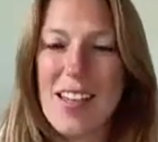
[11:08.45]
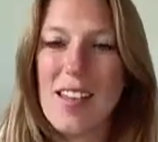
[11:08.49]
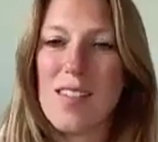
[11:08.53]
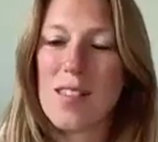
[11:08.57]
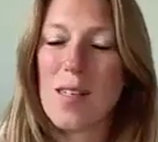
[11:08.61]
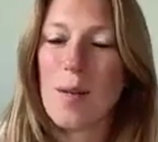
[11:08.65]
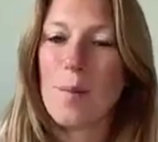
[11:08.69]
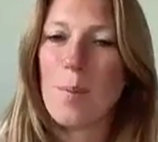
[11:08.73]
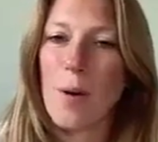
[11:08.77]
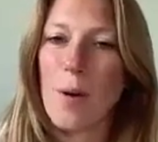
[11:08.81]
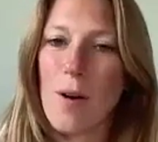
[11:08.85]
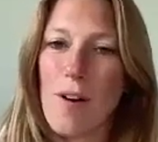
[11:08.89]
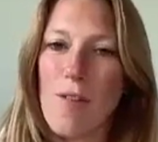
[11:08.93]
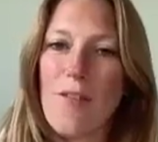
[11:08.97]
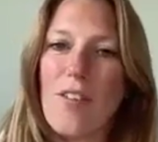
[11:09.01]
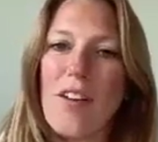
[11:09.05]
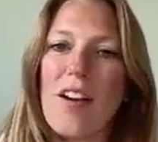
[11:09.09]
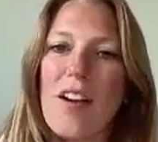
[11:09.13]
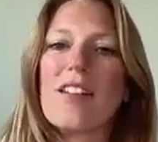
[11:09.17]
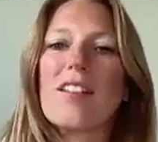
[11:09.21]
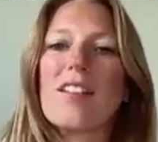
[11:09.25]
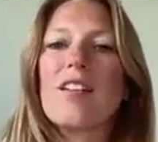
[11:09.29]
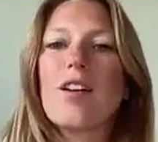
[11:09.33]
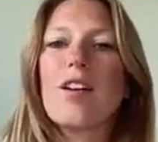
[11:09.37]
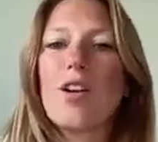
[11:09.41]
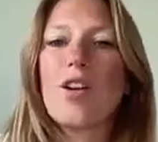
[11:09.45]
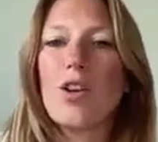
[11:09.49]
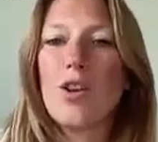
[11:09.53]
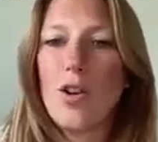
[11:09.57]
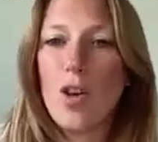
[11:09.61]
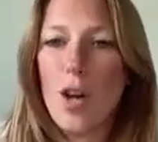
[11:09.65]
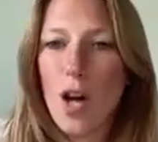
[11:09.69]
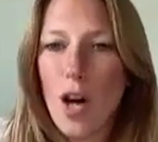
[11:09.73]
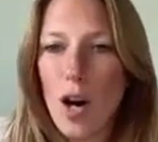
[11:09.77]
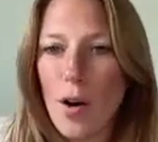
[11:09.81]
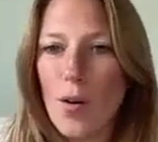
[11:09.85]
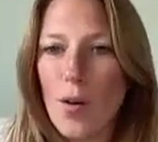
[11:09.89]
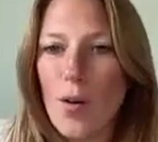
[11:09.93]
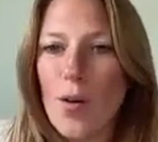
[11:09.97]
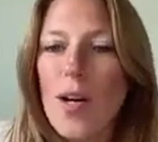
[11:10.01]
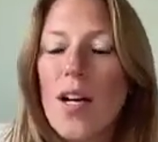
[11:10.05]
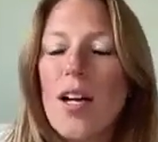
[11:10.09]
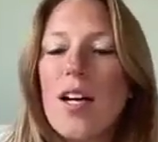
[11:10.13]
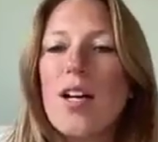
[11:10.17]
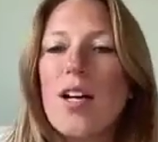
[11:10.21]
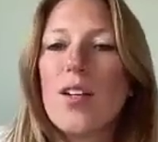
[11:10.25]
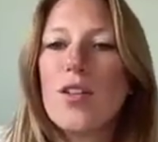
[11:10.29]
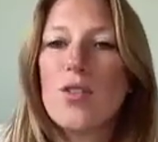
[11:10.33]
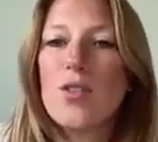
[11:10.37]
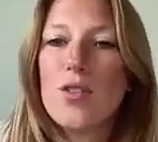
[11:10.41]
Is it perfect? No.
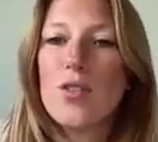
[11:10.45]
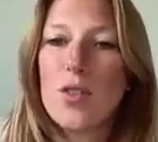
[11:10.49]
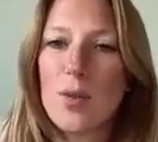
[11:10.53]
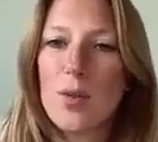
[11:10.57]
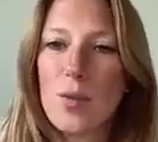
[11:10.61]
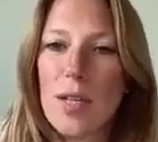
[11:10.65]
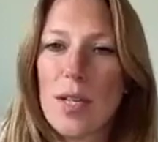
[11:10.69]
Do